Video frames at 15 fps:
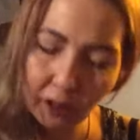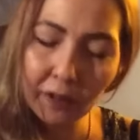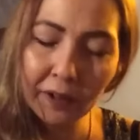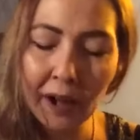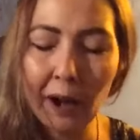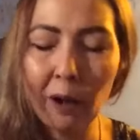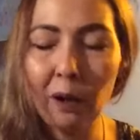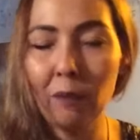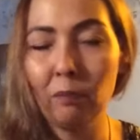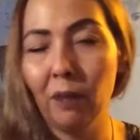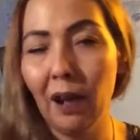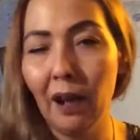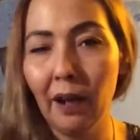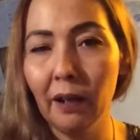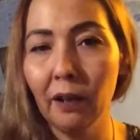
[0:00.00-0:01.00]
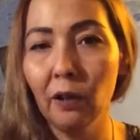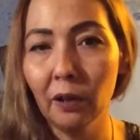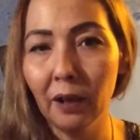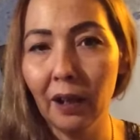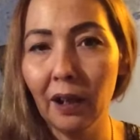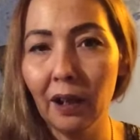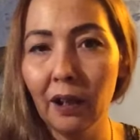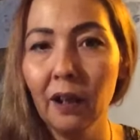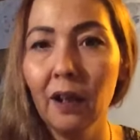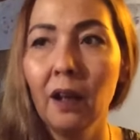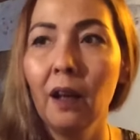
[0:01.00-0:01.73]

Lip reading: Now I'm lying, okay?